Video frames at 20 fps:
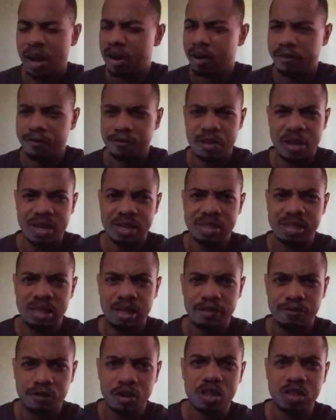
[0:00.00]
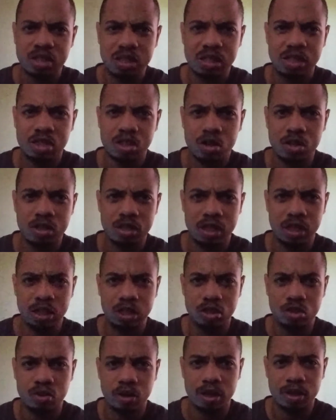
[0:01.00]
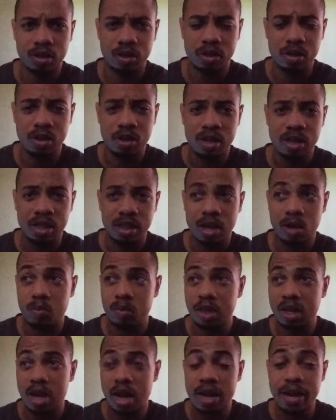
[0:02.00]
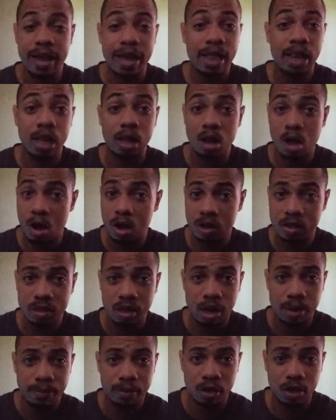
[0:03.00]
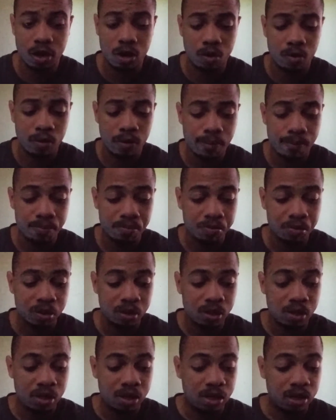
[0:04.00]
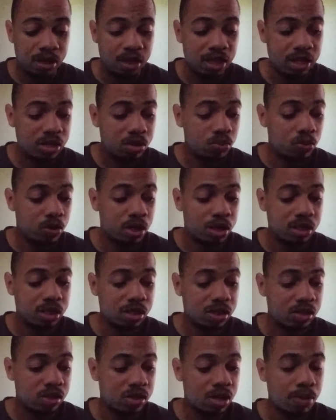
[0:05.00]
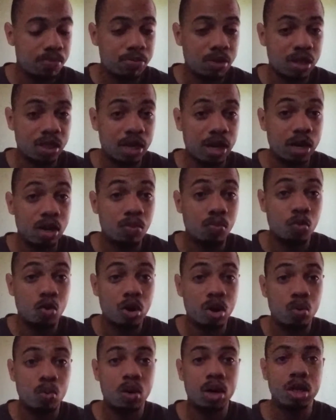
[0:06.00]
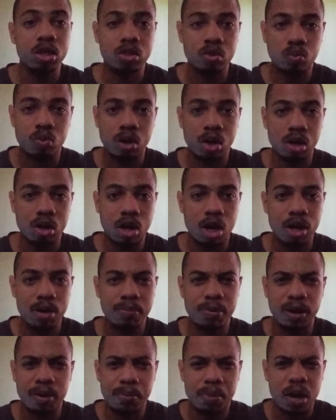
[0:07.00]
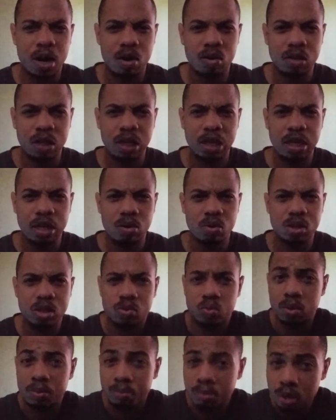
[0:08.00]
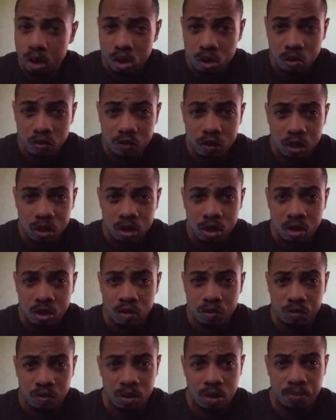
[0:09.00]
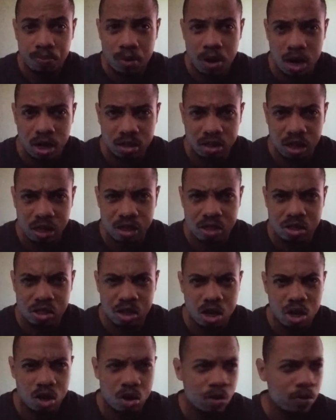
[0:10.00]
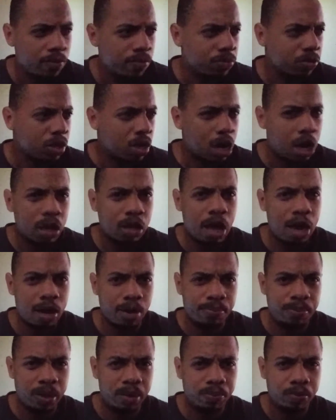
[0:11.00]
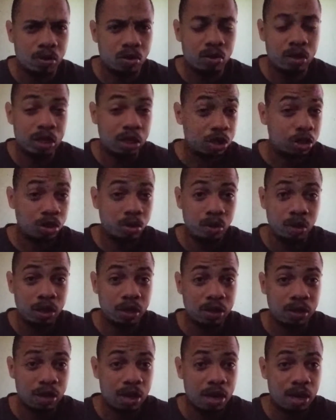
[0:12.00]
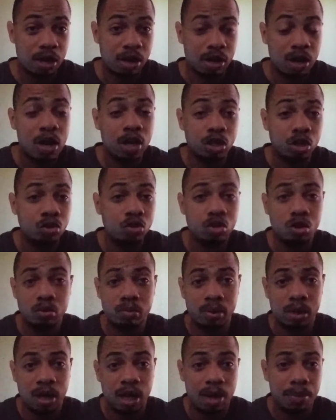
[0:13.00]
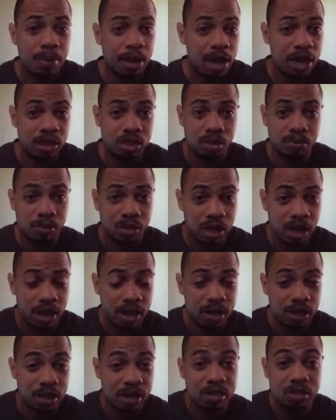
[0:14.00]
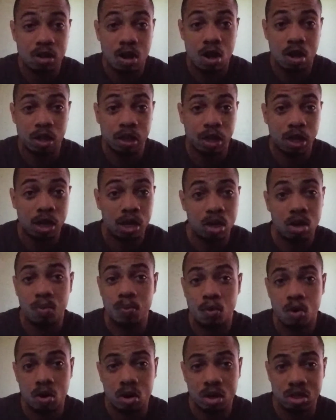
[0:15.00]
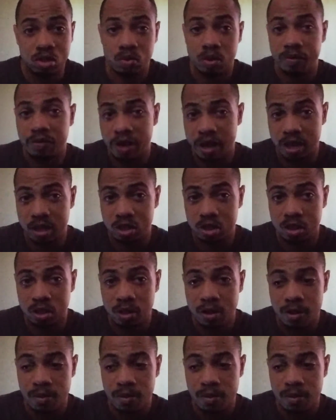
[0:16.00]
Fantasy Versus 13 trailer that we got a long time ago. This was something that Nomura wanted to work on, but apparently he was removed from the project, so a lot of people, including a YouTuber named HMK, is calling it Nomura's Revenge.